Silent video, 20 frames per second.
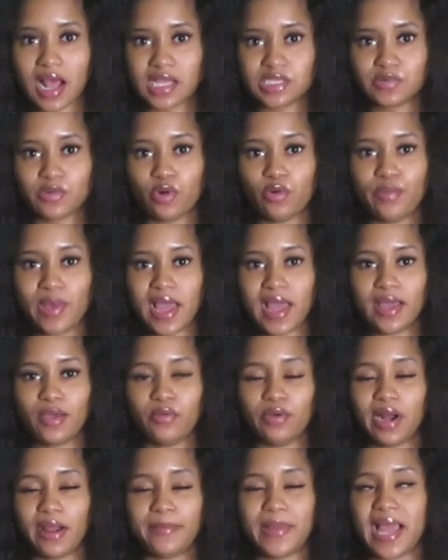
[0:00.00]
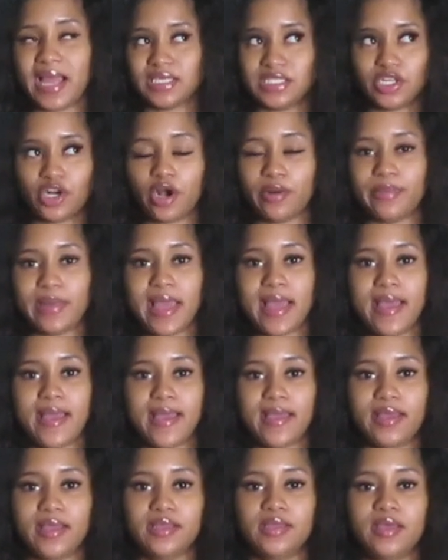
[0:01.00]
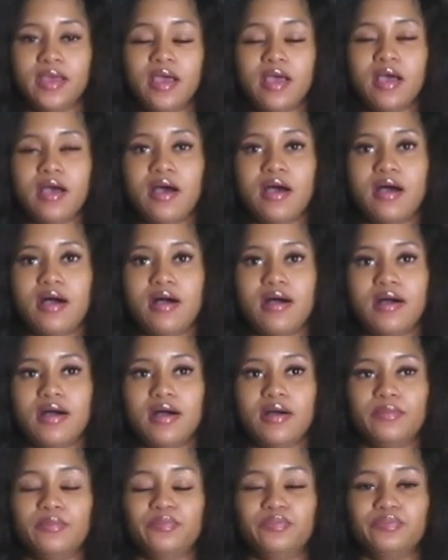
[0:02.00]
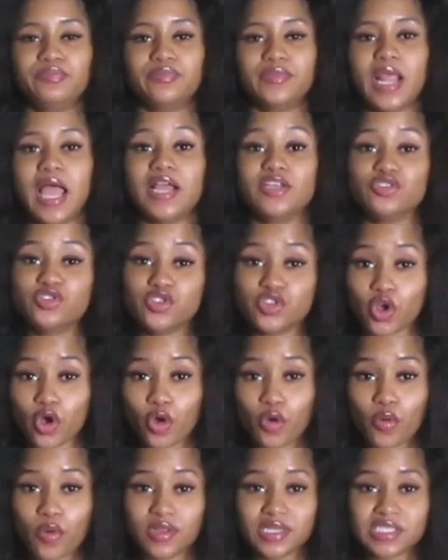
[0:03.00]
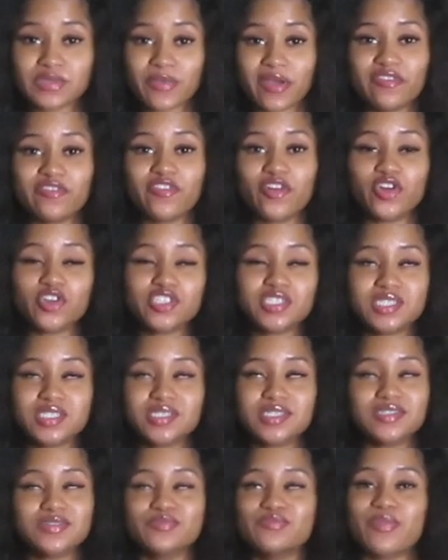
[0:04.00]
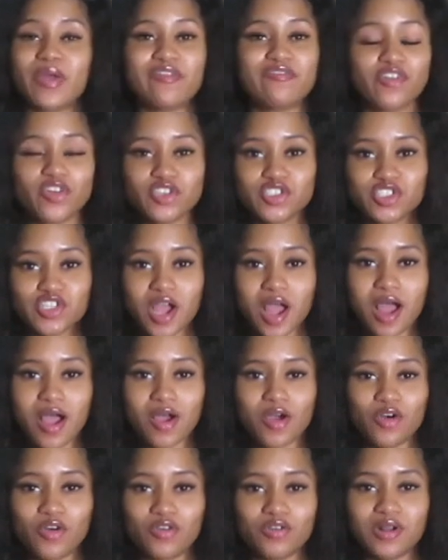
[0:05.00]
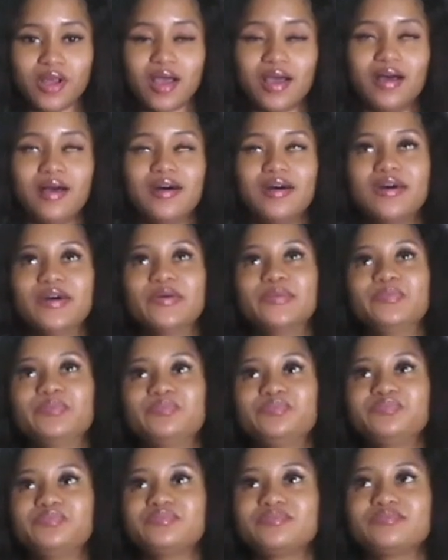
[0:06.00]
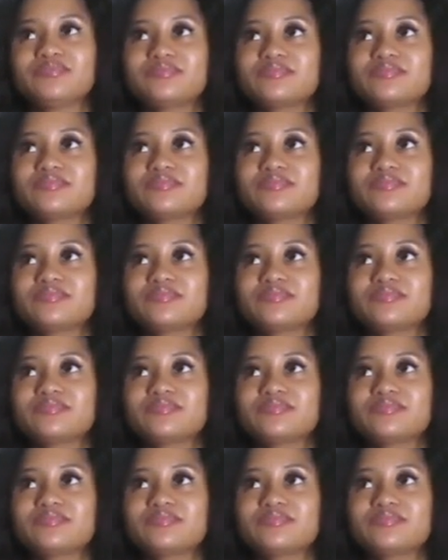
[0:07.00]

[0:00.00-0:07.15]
the hospital bag what i packed in our bag um as you know this is my first my first child um